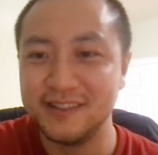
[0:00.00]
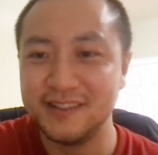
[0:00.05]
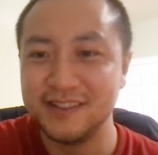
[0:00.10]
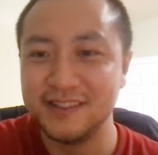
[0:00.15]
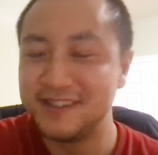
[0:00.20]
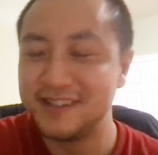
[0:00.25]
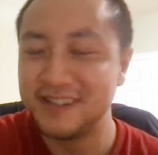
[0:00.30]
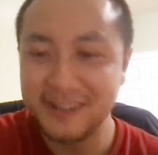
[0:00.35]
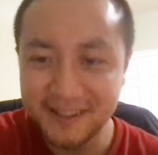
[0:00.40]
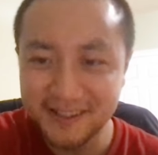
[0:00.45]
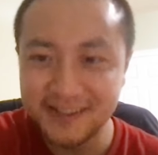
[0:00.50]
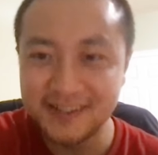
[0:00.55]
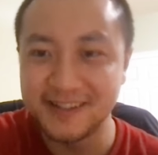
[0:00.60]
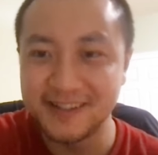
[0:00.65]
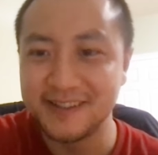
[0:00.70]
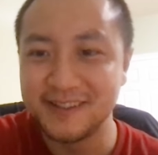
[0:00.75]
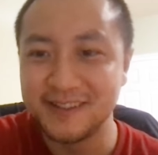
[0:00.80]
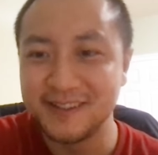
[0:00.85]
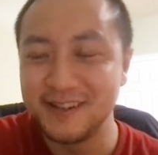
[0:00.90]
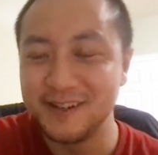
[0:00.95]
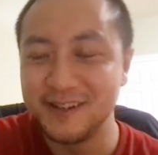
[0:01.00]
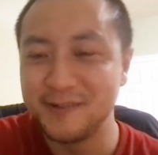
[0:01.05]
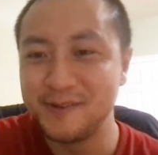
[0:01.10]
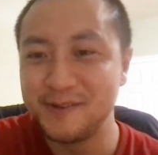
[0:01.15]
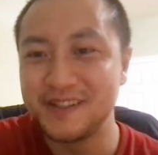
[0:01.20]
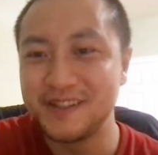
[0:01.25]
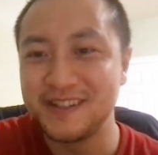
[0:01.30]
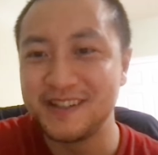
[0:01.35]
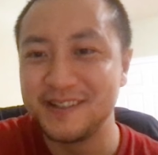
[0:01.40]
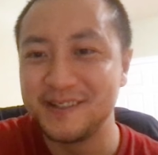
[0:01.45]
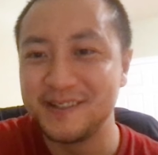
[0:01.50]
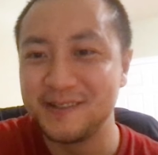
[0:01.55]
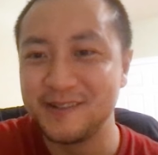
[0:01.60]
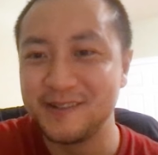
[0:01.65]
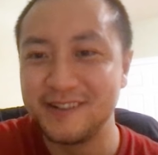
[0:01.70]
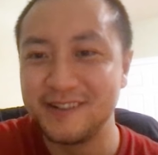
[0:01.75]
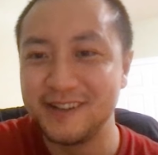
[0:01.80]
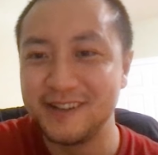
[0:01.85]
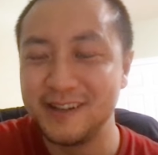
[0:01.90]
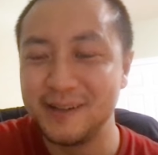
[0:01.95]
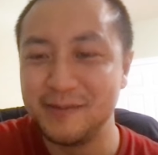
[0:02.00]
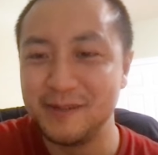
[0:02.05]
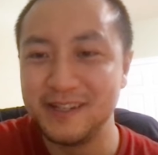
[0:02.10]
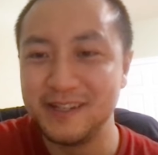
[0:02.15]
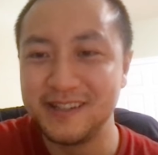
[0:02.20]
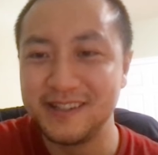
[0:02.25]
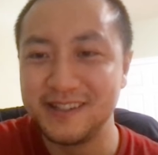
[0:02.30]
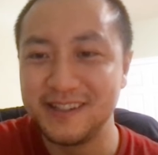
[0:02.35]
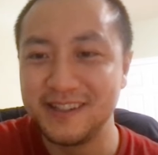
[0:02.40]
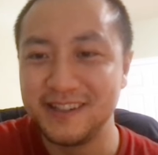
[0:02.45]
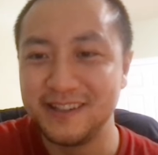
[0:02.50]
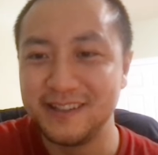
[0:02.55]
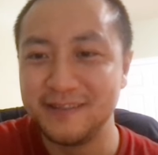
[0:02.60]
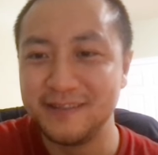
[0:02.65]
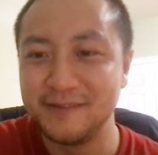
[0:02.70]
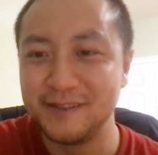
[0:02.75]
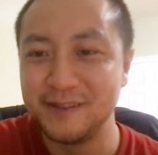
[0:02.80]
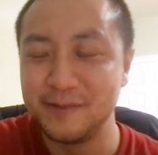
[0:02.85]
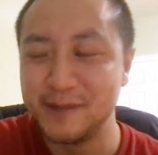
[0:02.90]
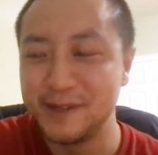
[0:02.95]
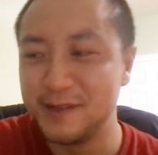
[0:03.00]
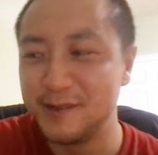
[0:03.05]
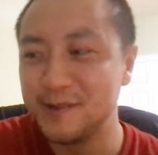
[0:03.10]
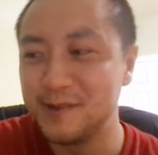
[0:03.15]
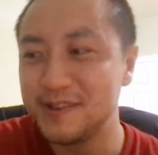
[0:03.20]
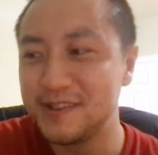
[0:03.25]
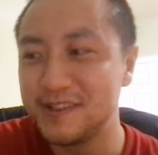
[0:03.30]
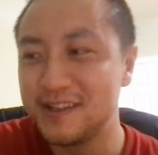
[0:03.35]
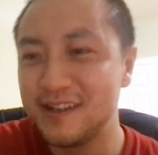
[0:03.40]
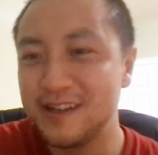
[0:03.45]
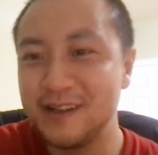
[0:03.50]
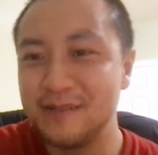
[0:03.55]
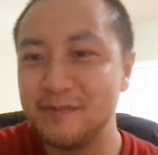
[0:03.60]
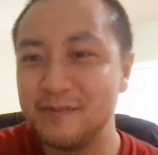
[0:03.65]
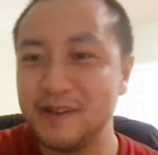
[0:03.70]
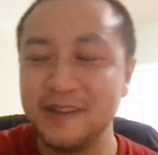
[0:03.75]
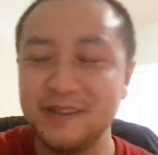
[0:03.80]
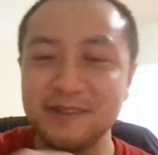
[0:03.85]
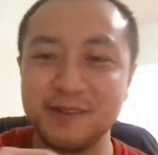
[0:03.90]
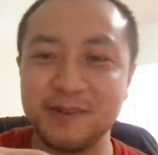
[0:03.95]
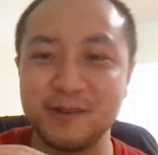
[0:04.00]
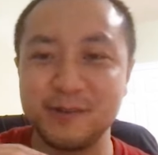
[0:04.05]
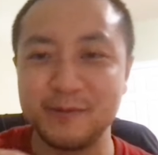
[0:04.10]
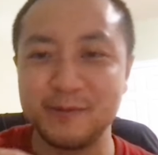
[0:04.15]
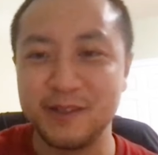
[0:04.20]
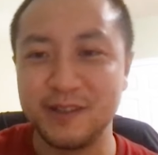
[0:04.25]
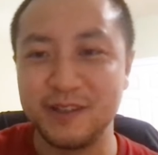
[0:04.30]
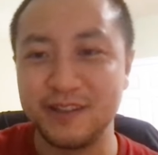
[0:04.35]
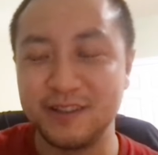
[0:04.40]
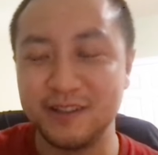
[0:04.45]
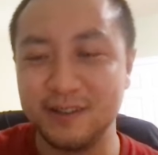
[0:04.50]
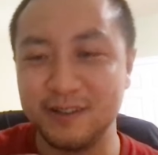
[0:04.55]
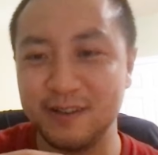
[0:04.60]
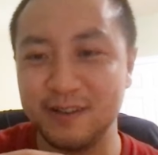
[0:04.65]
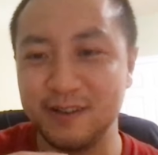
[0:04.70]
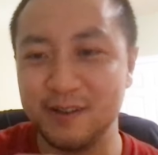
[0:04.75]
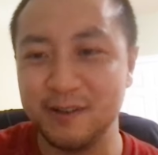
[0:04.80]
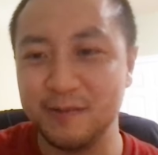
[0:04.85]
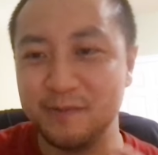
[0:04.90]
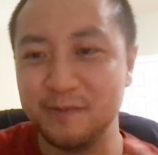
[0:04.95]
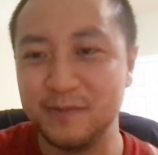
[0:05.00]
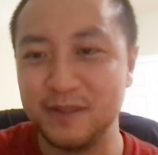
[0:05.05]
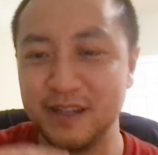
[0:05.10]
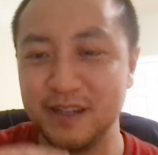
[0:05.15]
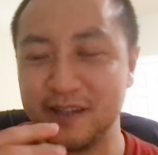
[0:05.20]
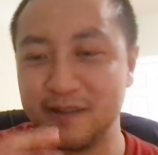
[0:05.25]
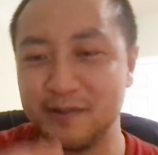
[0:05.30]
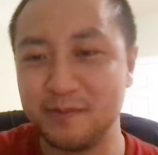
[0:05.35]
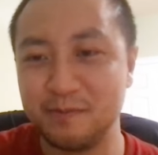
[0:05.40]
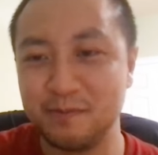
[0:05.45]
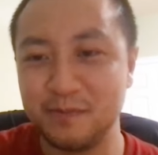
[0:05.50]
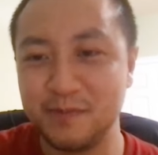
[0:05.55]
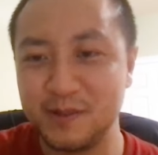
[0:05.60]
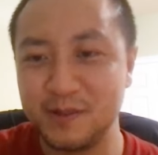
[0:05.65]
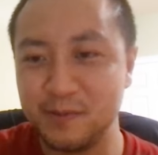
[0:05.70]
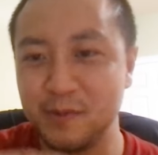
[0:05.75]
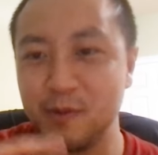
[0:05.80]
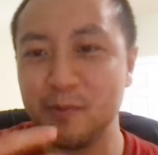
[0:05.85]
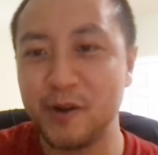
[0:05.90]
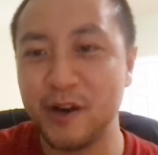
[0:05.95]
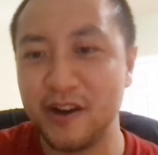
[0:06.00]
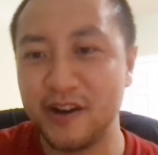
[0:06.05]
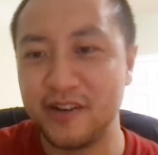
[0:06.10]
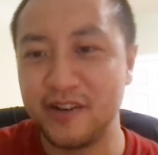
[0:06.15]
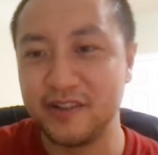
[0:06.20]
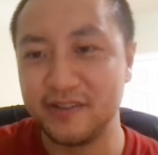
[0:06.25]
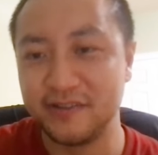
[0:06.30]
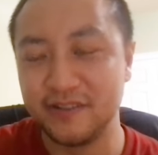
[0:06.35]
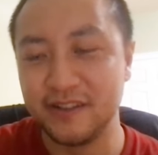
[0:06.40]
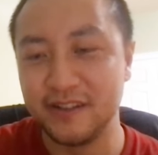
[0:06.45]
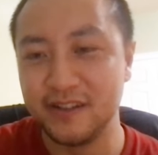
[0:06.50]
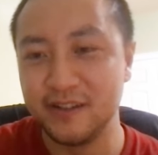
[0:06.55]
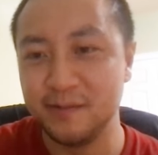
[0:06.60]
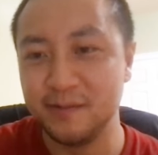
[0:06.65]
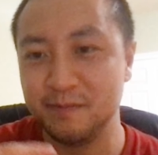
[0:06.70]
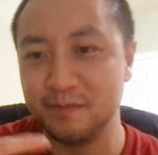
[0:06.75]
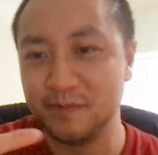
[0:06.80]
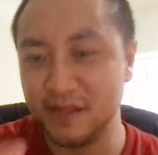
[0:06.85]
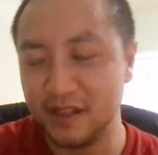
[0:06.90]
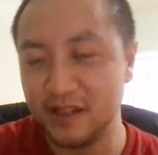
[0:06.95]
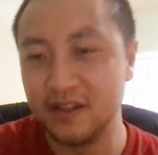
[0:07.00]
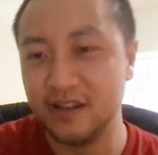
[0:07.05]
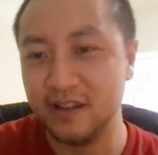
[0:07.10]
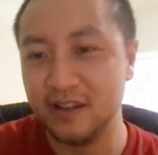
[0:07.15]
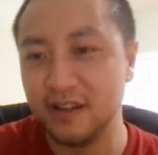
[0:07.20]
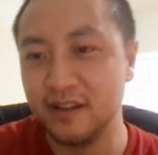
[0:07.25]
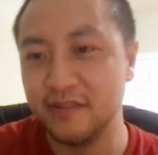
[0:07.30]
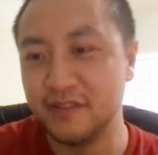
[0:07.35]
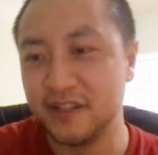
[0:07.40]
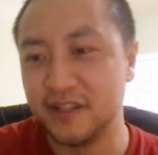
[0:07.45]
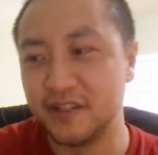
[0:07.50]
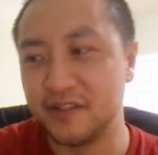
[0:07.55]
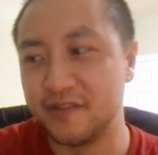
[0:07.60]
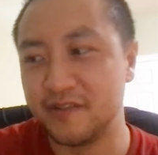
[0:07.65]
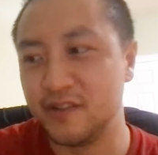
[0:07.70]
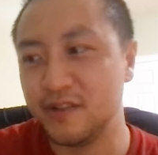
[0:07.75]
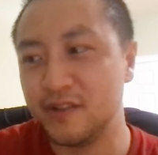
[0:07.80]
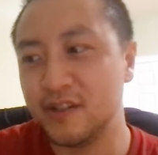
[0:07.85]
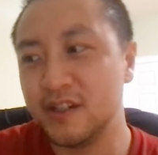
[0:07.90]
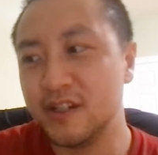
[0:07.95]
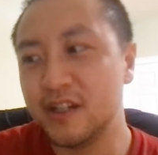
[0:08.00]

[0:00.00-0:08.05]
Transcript: statistics questions or A/B testing fundamentals, but that's going to be like a small part of the interview.